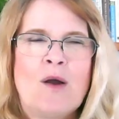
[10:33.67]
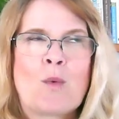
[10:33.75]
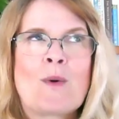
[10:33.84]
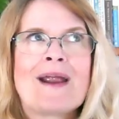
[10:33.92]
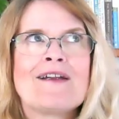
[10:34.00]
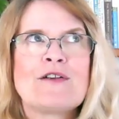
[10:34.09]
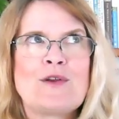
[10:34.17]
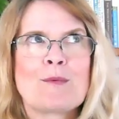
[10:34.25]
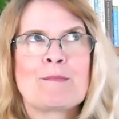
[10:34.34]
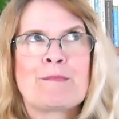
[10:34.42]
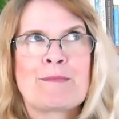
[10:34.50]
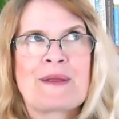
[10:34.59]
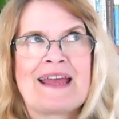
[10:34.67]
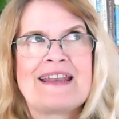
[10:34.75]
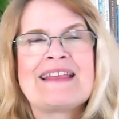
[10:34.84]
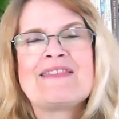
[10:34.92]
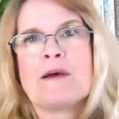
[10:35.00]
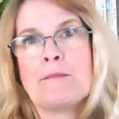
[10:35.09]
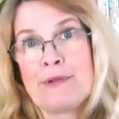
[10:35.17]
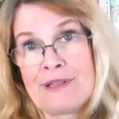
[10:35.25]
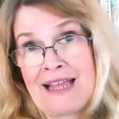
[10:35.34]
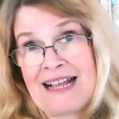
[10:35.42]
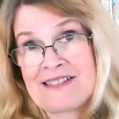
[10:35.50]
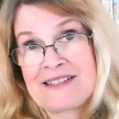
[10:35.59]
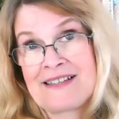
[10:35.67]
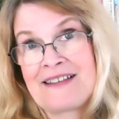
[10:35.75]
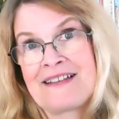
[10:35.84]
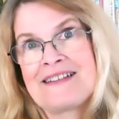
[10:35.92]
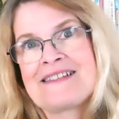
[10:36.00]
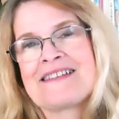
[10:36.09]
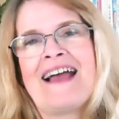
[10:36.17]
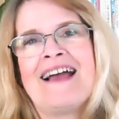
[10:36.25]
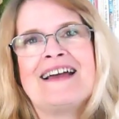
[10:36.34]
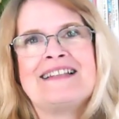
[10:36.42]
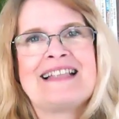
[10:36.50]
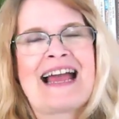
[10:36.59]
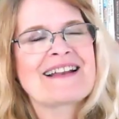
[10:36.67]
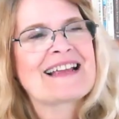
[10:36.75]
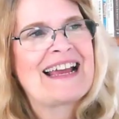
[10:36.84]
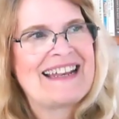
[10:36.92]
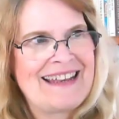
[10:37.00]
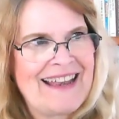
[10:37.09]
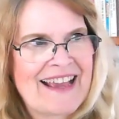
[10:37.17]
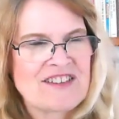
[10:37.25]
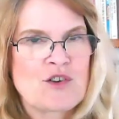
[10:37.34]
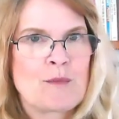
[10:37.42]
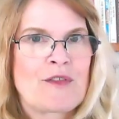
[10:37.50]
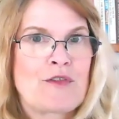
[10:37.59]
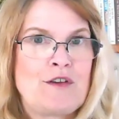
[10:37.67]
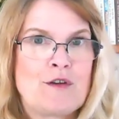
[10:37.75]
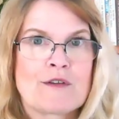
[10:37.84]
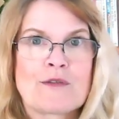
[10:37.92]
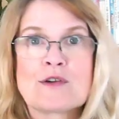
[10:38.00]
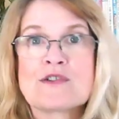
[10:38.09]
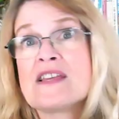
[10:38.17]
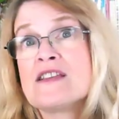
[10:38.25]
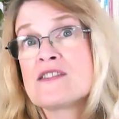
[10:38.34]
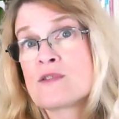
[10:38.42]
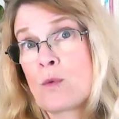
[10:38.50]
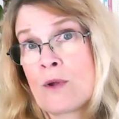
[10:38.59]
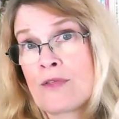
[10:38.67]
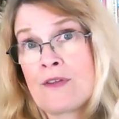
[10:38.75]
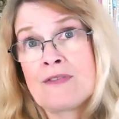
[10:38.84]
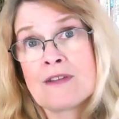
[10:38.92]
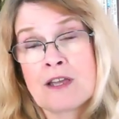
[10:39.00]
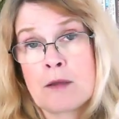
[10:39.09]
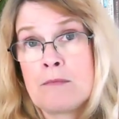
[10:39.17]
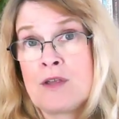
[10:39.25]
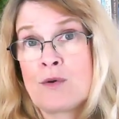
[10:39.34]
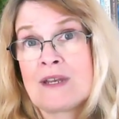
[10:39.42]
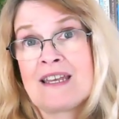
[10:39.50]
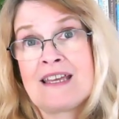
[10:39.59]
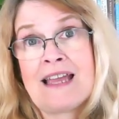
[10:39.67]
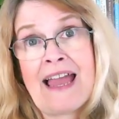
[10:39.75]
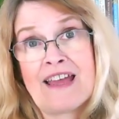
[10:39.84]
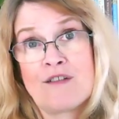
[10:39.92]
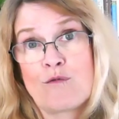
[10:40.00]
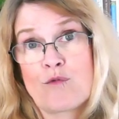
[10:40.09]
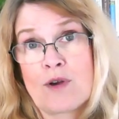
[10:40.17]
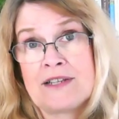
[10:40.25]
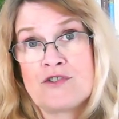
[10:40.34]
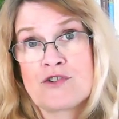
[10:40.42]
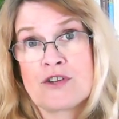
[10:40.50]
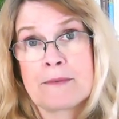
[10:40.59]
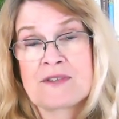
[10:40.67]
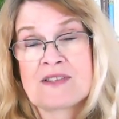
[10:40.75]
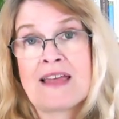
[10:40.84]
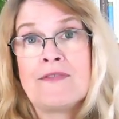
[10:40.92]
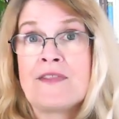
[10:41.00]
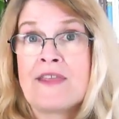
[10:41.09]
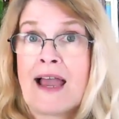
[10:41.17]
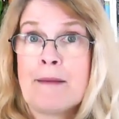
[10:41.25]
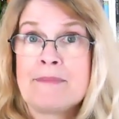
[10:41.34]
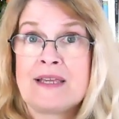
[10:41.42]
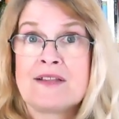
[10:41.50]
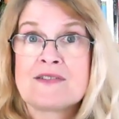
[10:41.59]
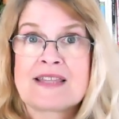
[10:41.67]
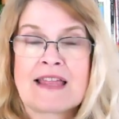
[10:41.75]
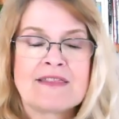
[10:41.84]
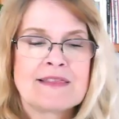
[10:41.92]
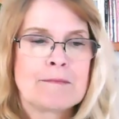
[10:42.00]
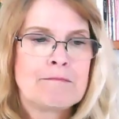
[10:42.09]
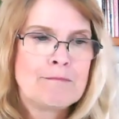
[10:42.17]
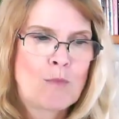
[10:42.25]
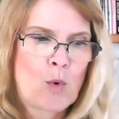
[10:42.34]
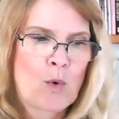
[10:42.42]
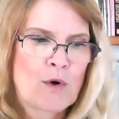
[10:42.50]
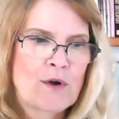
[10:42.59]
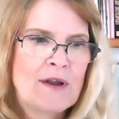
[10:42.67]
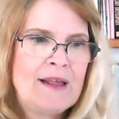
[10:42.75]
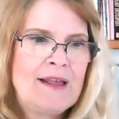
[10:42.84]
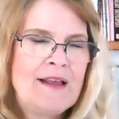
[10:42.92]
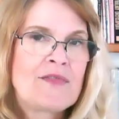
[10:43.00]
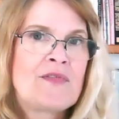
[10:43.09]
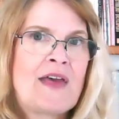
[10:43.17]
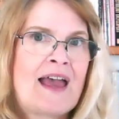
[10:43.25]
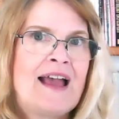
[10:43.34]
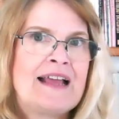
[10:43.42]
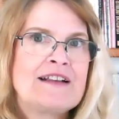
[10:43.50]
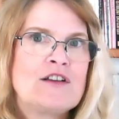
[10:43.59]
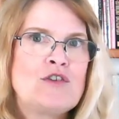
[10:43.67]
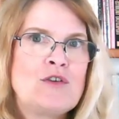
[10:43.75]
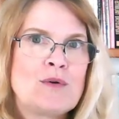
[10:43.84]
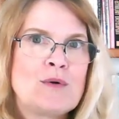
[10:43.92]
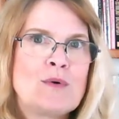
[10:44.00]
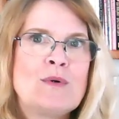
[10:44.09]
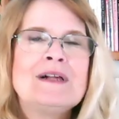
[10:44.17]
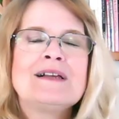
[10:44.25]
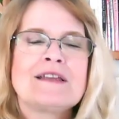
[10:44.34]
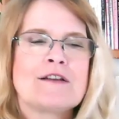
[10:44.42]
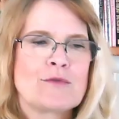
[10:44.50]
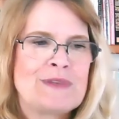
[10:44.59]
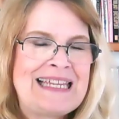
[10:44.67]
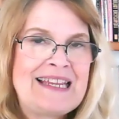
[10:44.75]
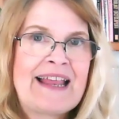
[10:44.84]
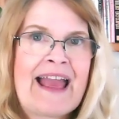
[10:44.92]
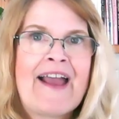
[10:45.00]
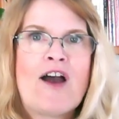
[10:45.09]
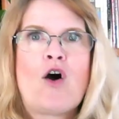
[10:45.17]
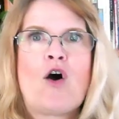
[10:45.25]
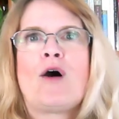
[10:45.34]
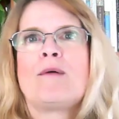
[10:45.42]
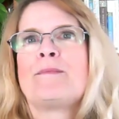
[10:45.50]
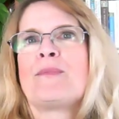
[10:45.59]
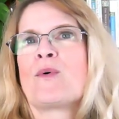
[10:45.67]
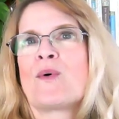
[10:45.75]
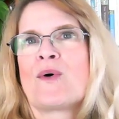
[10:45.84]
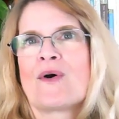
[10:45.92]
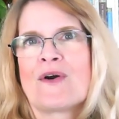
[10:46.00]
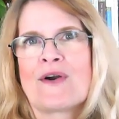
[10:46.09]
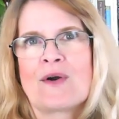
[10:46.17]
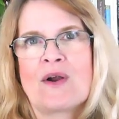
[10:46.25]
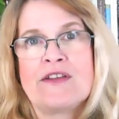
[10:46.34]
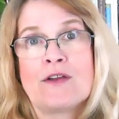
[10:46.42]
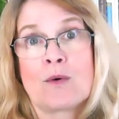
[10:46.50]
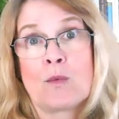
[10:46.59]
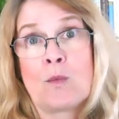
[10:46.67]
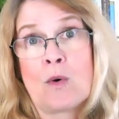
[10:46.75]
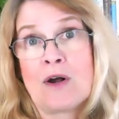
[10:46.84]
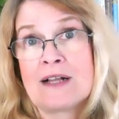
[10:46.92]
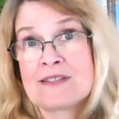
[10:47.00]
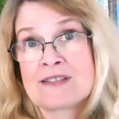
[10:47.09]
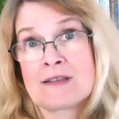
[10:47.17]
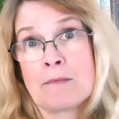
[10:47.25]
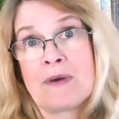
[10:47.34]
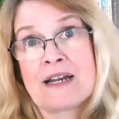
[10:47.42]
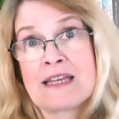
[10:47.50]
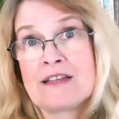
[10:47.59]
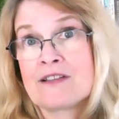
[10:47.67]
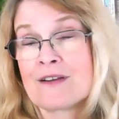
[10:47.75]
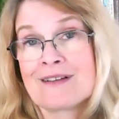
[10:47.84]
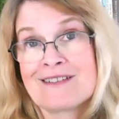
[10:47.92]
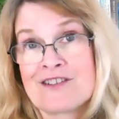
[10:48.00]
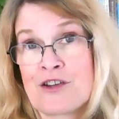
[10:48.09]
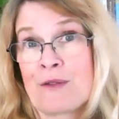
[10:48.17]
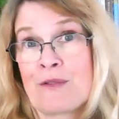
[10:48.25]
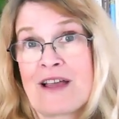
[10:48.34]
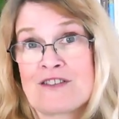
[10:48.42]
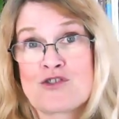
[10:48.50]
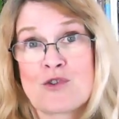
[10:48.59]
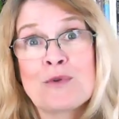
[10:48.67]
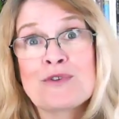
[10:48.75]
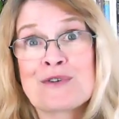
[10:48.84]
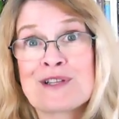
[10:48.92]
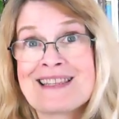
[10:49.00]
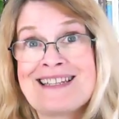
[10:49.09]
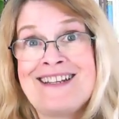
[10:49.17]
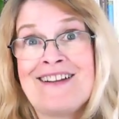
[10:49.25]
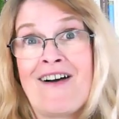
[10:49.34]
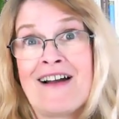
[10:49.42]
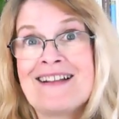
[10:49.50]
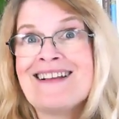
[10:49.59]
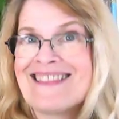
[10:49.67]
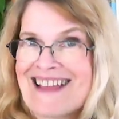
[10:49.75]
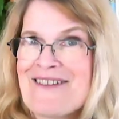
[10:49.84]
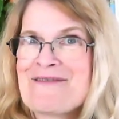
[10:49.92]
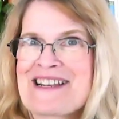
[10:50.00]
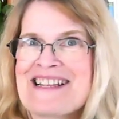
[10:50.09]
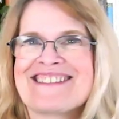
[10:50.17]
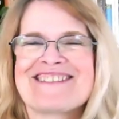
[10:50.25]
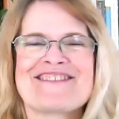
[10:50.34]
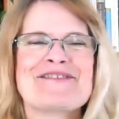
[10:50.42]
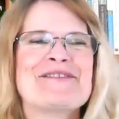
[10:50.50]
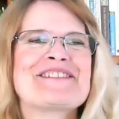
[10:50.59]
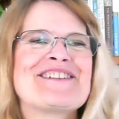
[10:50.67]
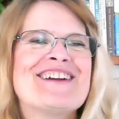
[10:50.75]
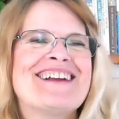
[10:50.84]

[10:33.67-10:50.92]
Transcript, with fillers: Where you're getting the blessings and that connection with the universe is within the community and friendships. And that means that the more that you don't need help, or you don't want somebody to, that shoulder to lean on. That one is a shoulder.